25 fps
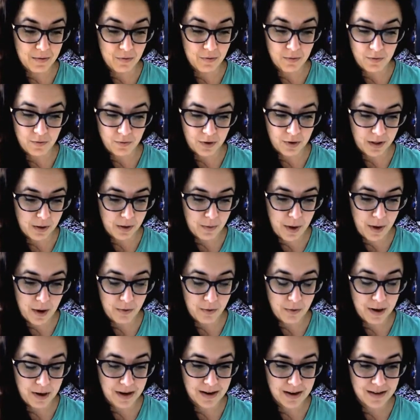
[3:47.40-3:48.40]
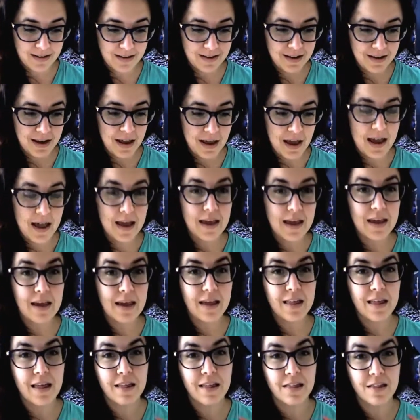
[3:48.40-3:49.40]
Really well written,
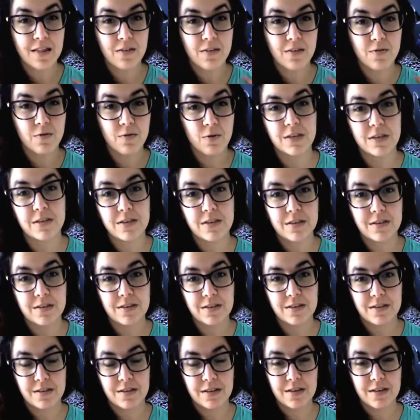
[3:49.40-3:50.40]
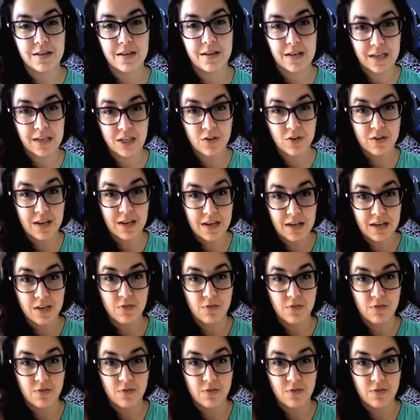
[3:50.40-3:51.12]
and the voices, each of the